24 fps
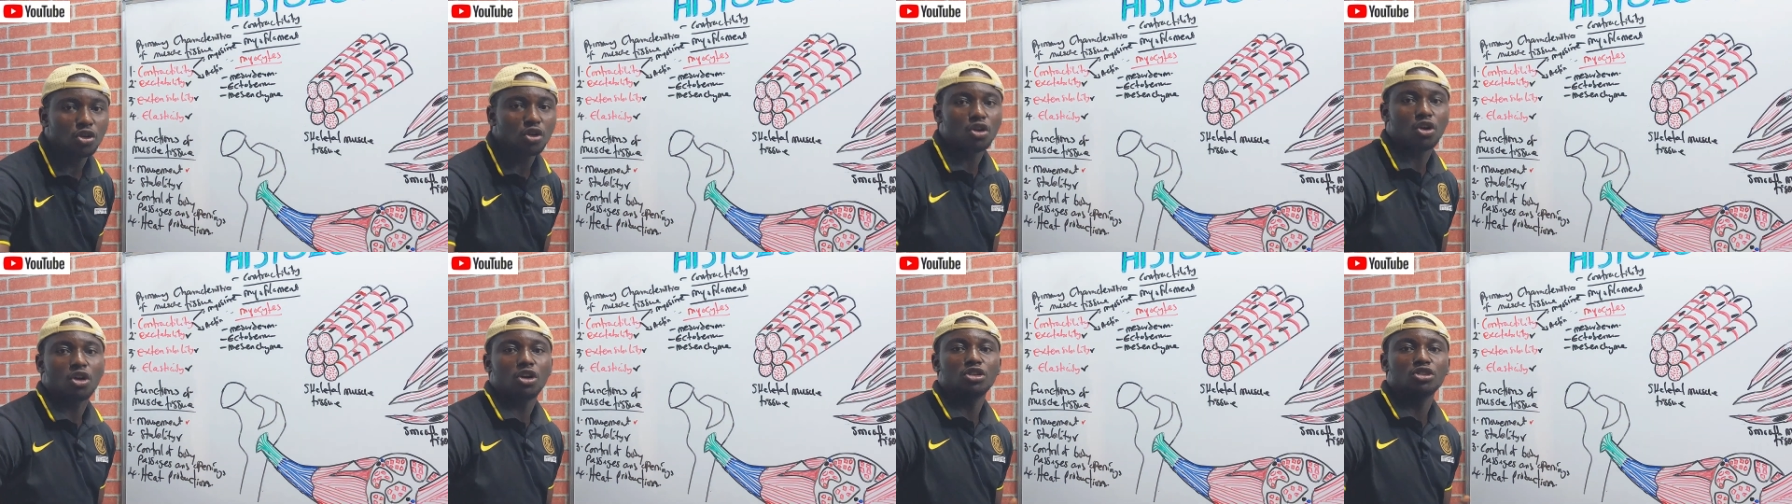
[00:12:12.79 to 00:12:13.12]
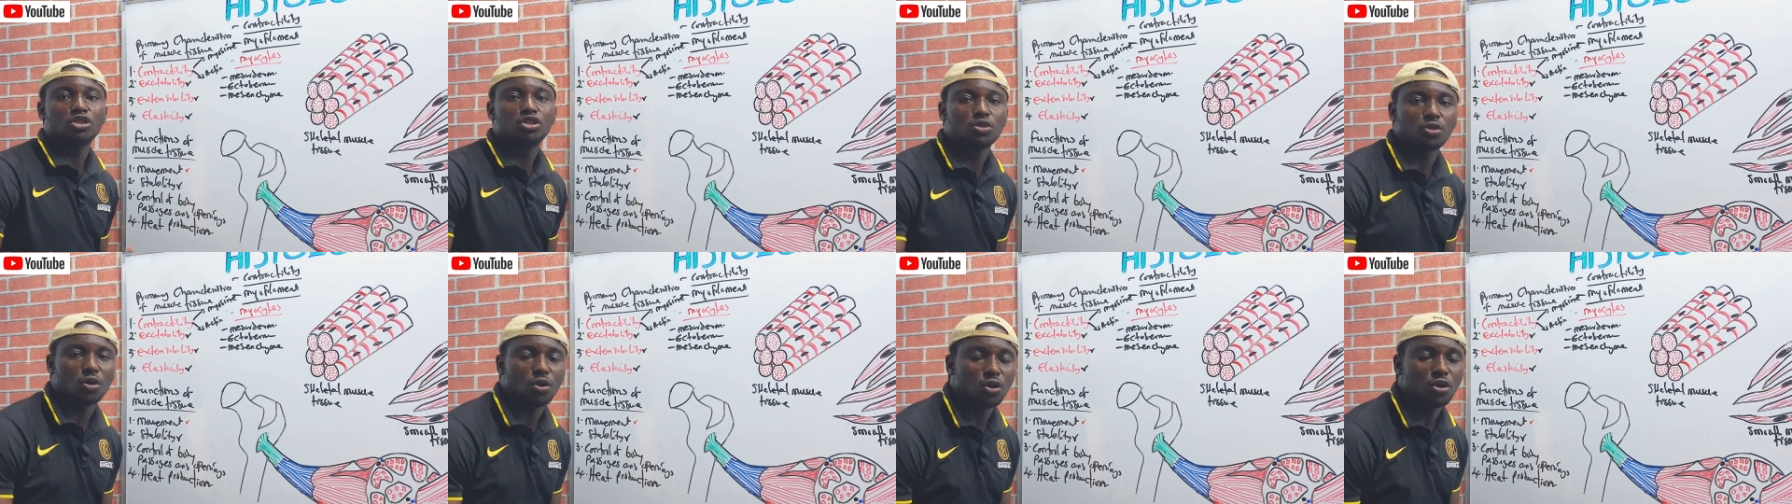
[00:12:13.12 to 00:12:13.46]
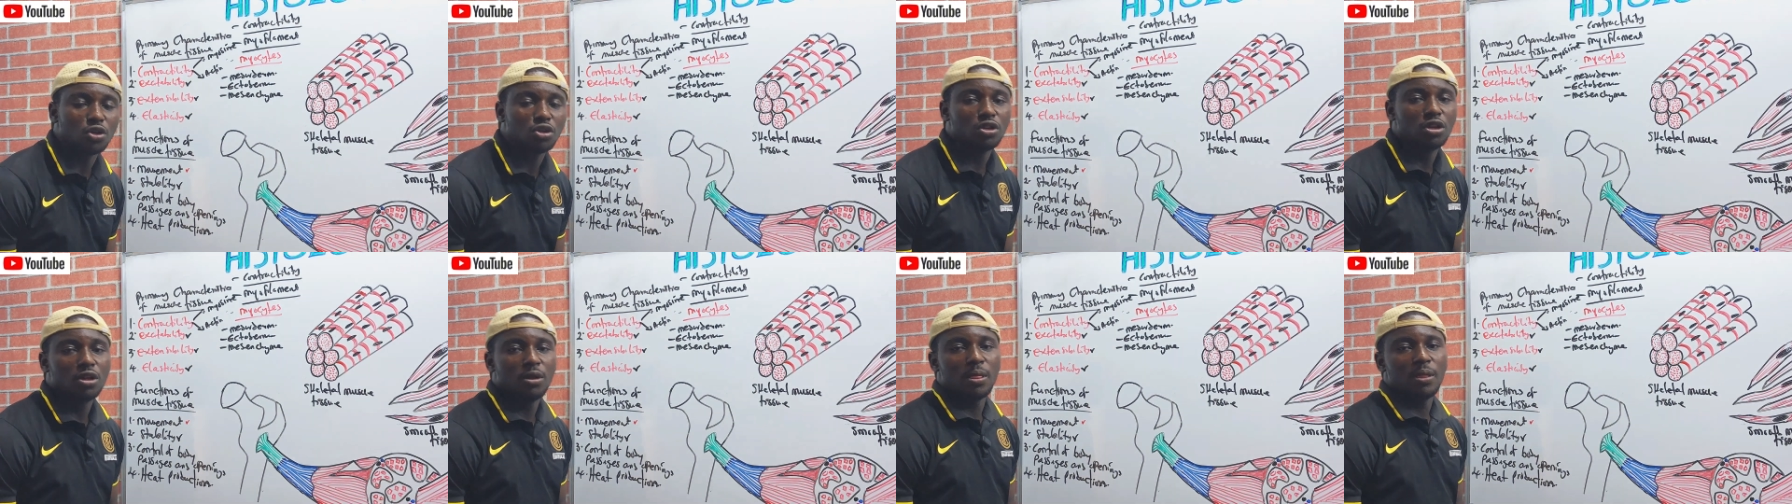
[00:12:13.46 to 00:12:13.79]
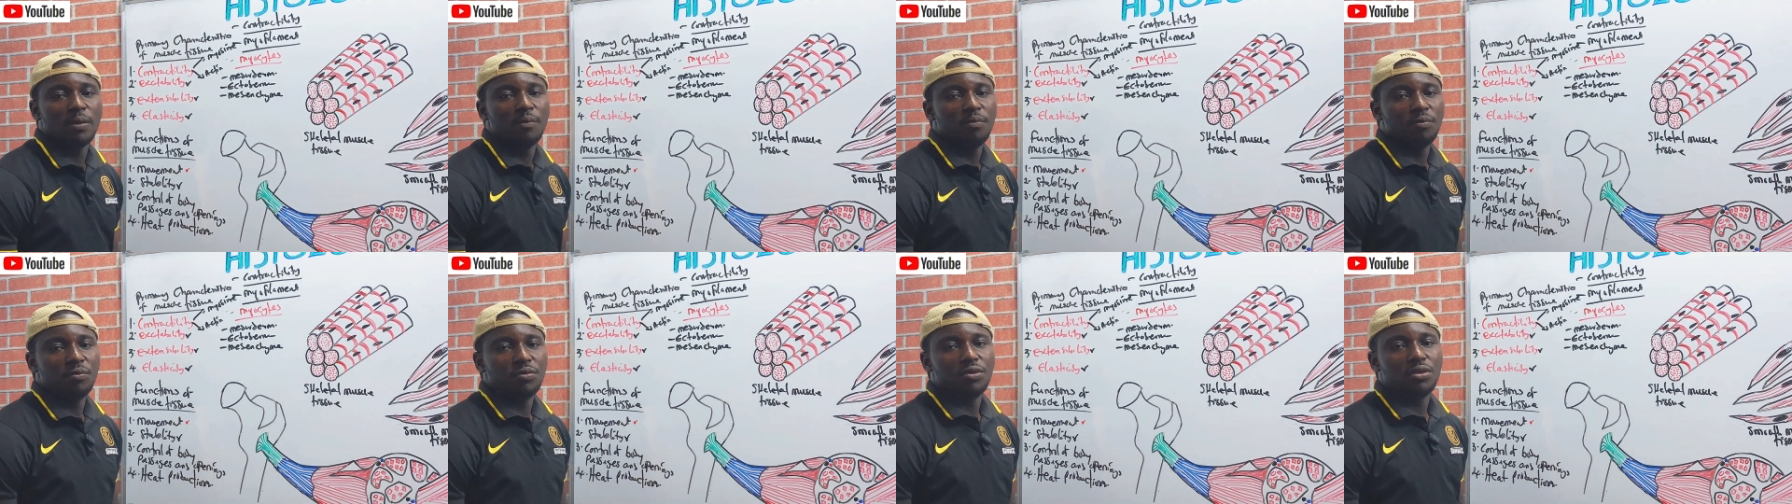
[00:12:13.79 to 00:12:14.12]
controls
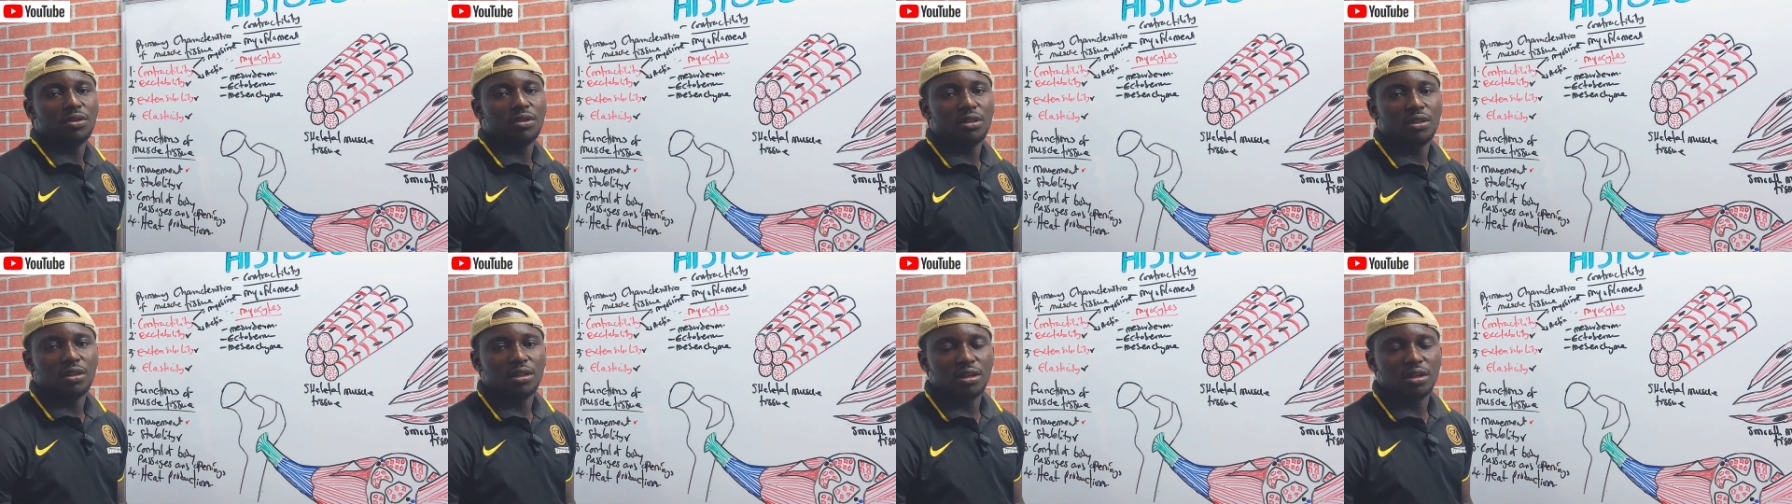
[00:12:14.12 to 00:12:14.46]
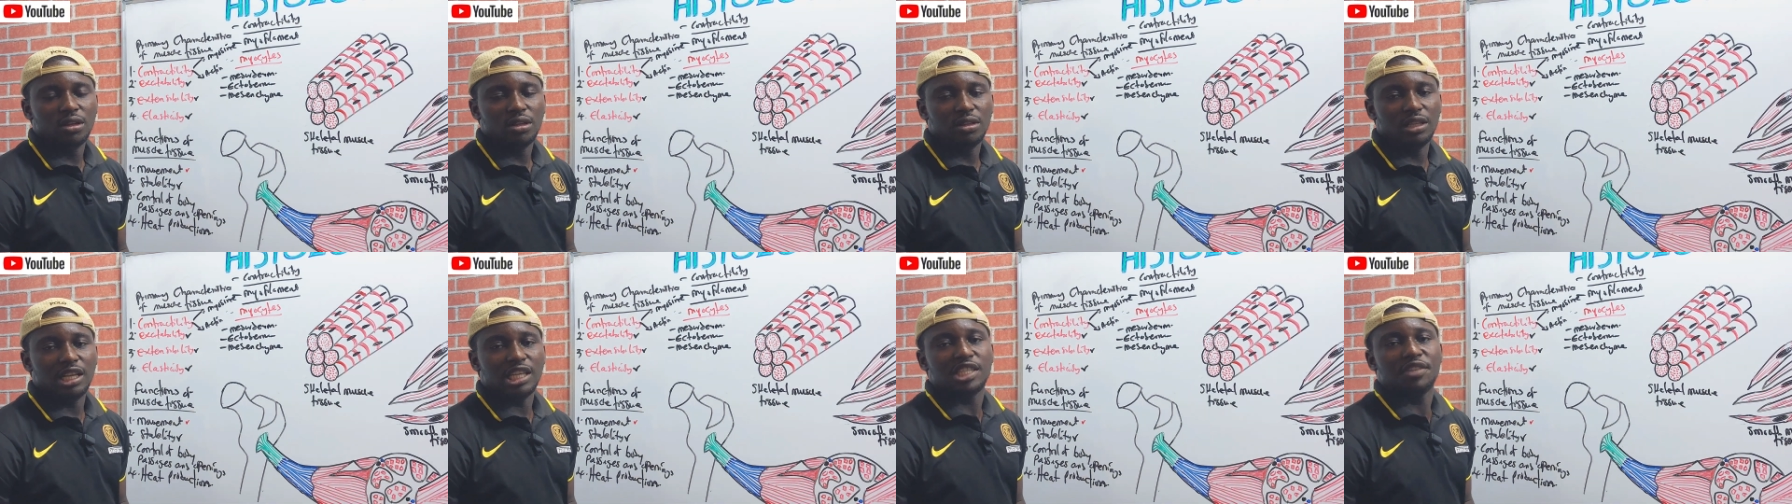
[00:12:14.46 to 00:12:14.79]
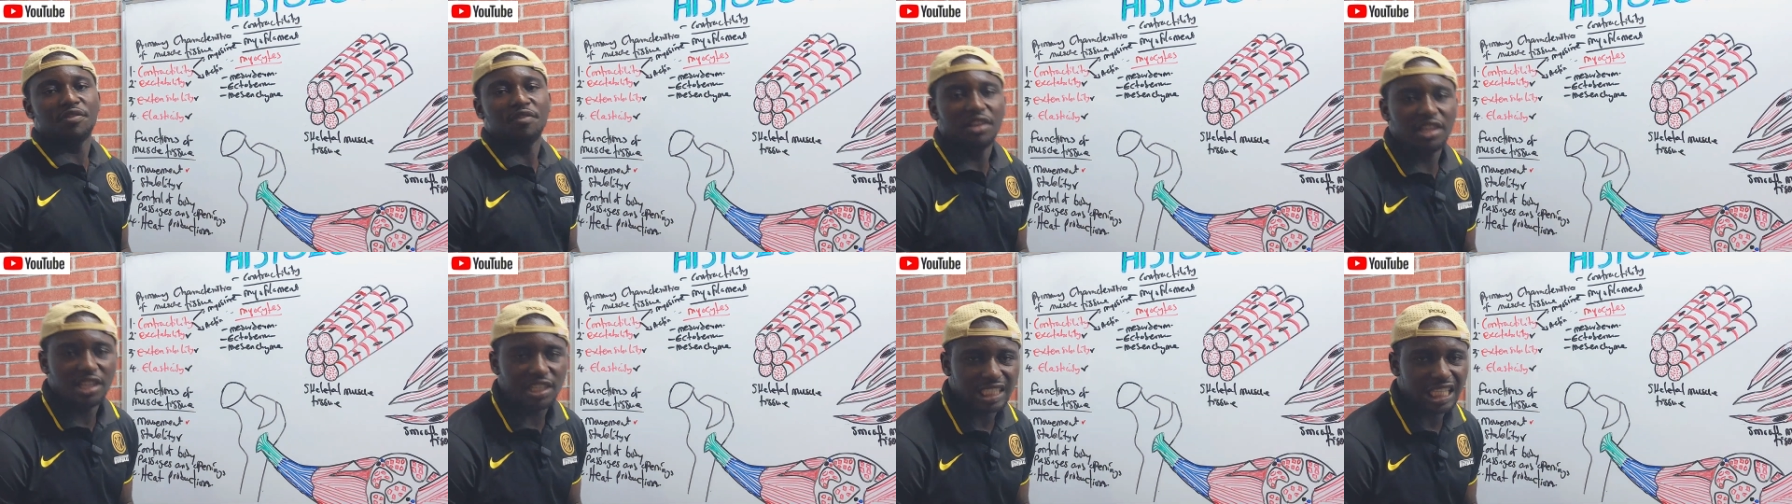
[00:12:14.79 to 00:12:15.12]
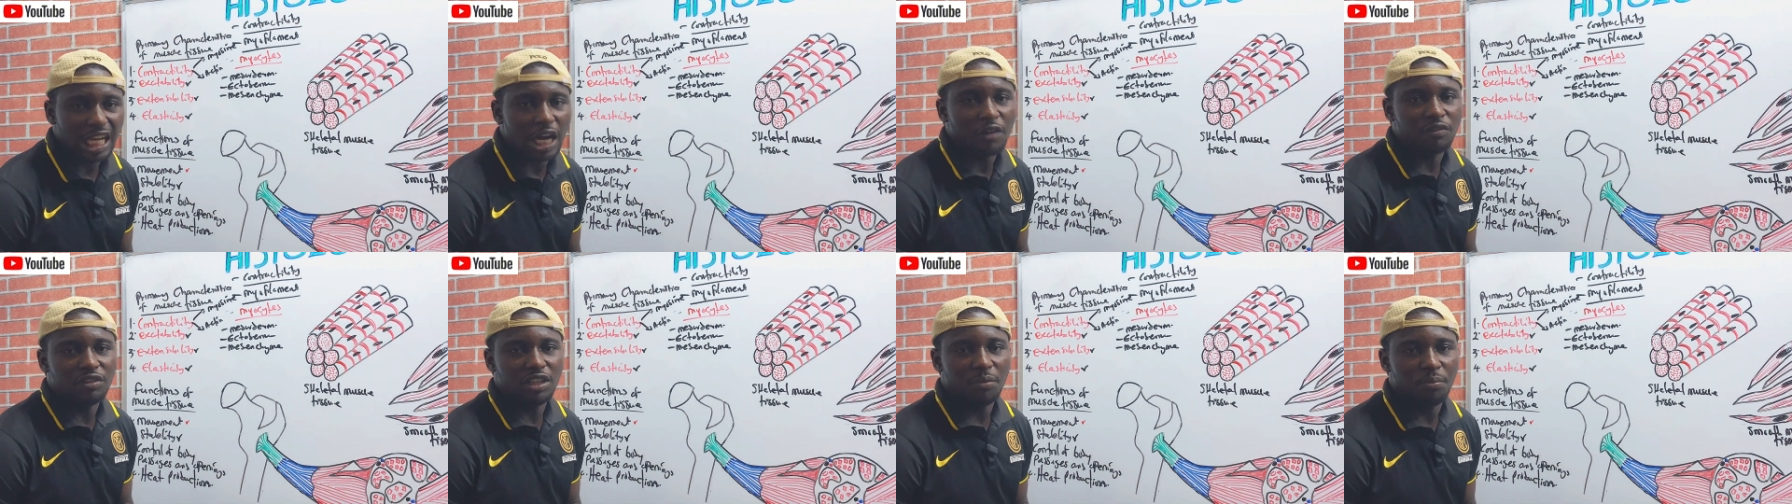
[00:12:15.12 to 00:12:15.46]
the sphincter
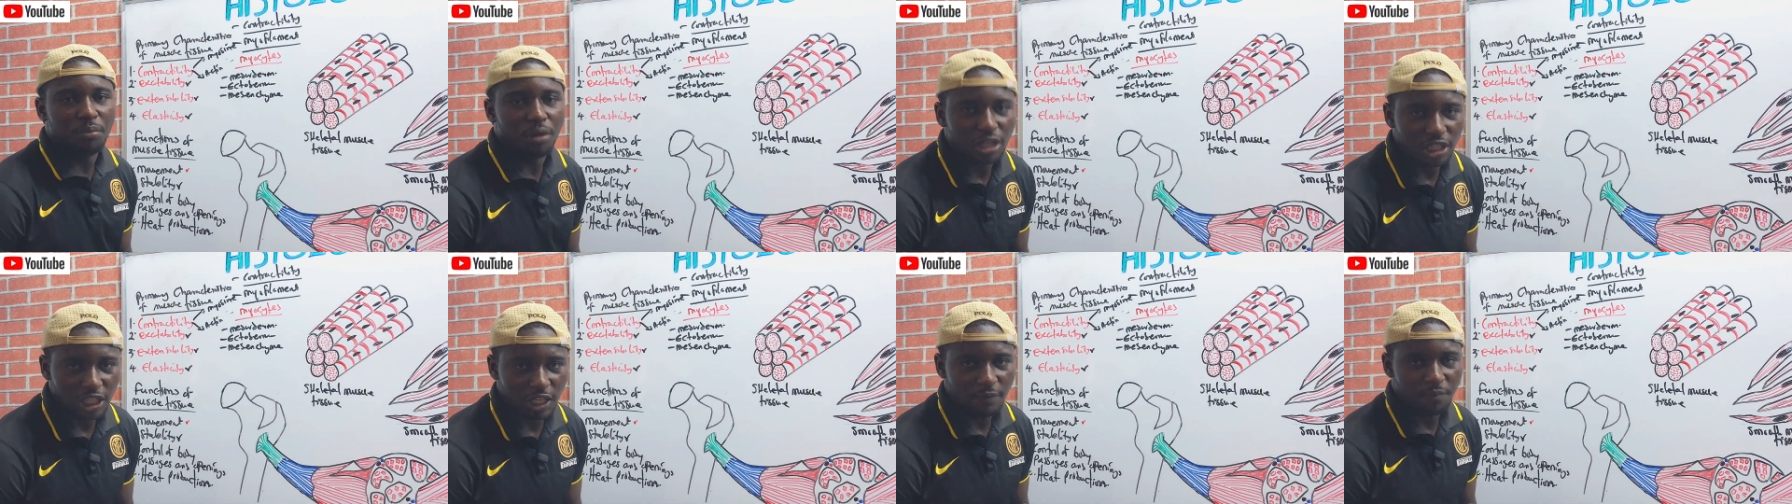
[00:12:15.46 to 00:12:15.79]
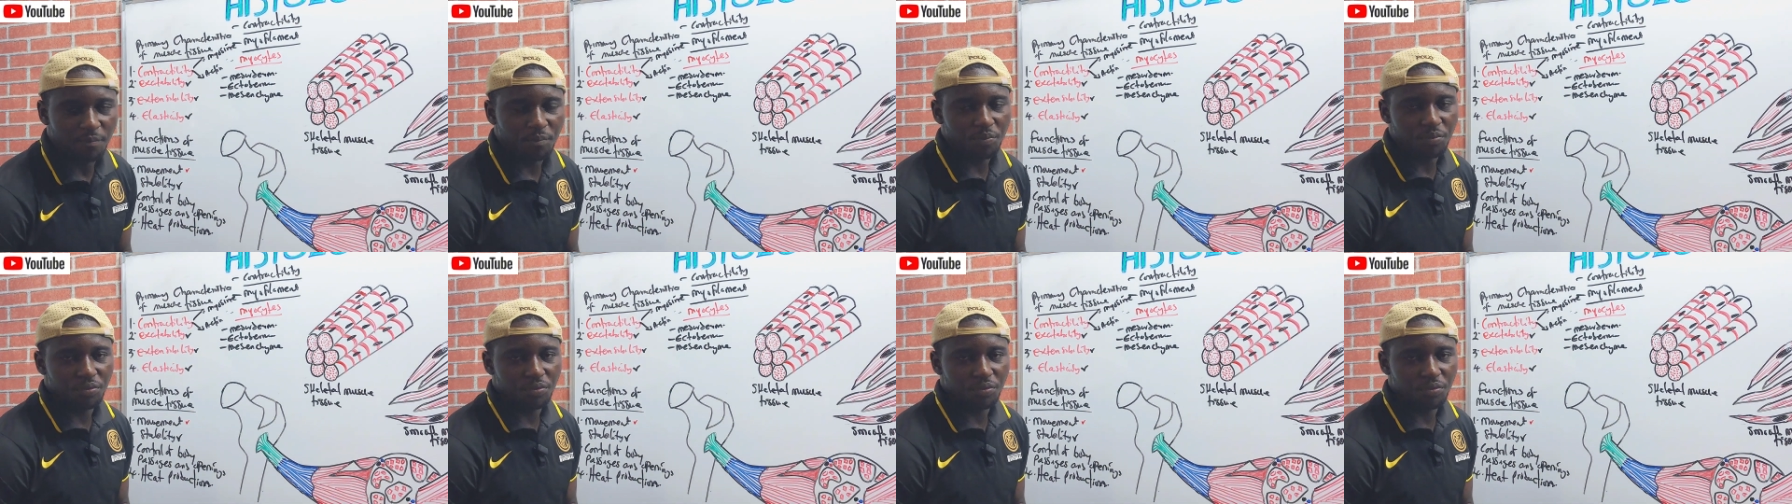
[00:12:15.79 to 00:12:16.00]
of the body.